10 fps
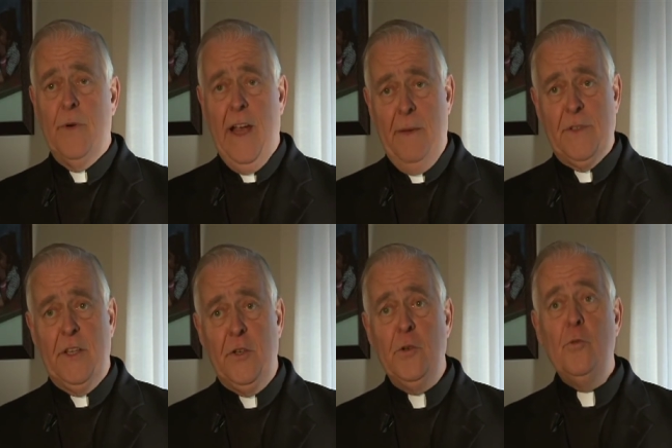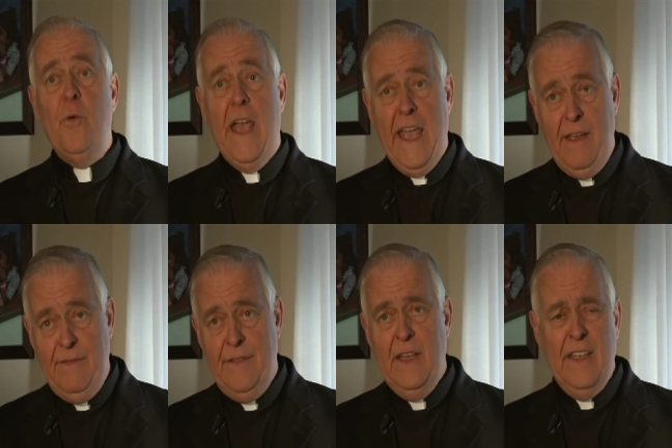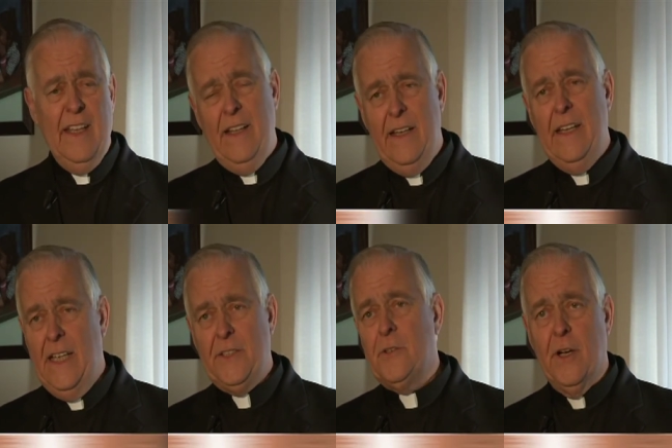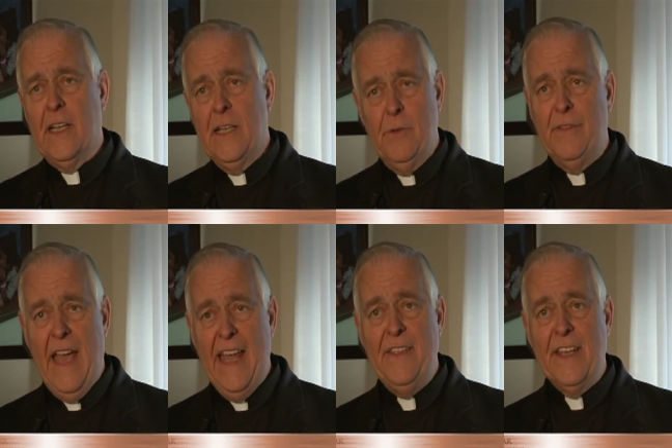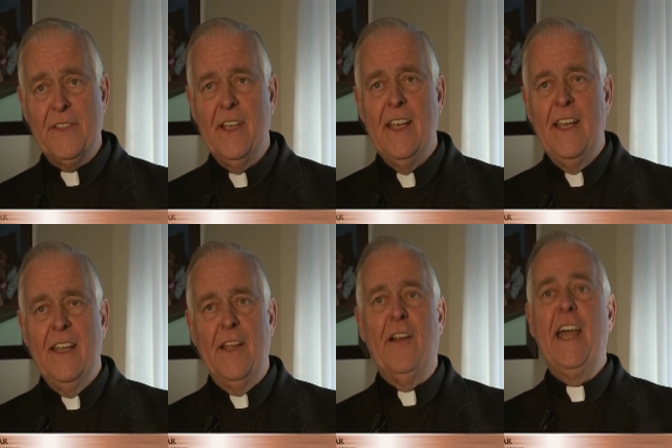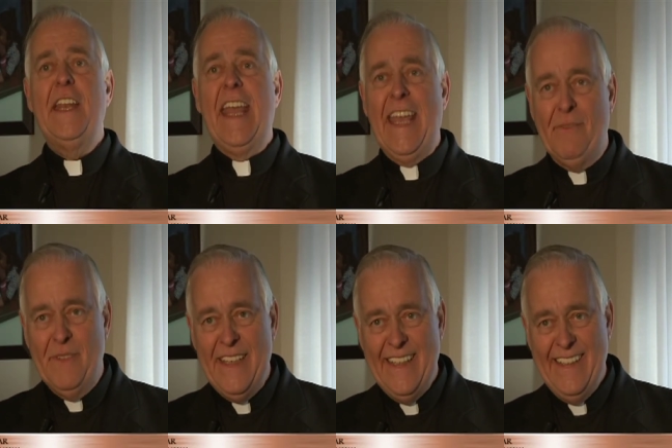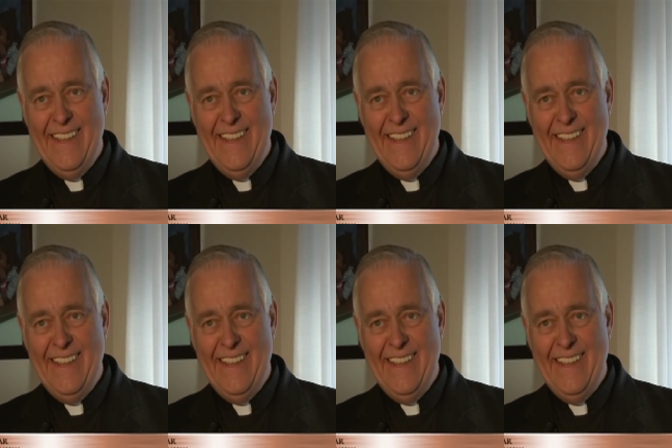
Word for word: perhaps a new wave. And historically, we've had this. They're unnamed.